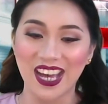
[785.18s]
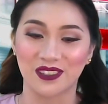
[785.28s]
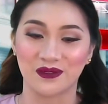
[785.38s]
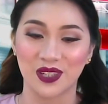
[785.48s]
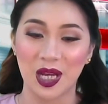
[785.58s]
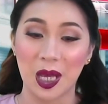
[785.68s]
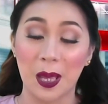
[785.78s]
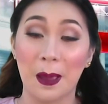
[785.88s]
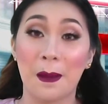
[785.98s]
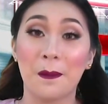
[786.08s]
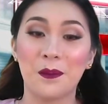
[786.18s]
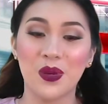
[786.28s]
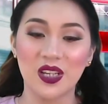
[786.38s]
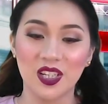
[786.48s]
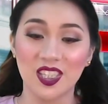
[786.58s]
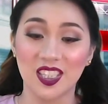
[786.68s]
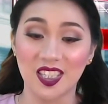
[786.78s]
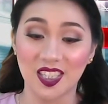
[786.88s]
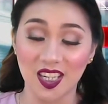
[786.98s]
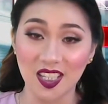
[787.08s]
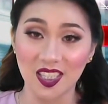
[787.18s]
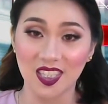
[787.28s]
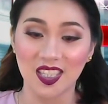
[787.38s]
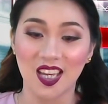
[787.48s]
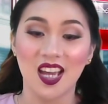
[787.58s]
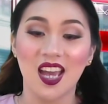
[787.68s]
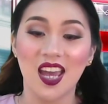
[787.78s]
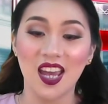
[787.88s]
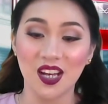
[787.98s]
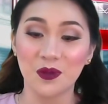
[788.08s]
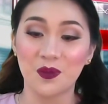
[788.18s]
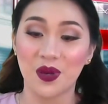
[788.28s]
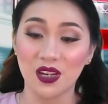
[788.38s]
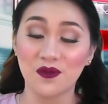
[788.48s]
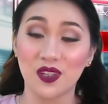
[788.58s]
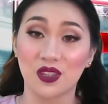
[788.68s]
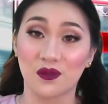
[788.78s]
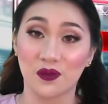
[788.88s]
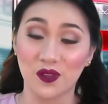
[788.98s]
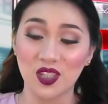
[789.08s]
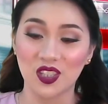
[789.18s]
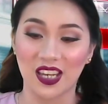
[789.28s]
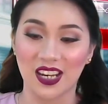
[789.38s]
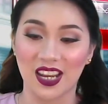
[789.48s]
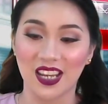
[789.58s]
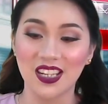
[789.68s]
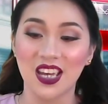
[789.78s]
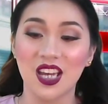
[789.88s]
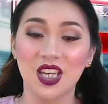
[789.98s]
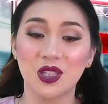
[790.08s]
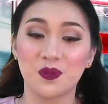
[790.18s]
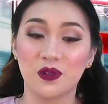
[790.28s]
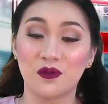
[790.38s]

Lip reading: have. Because the sixth health benefit of officiating is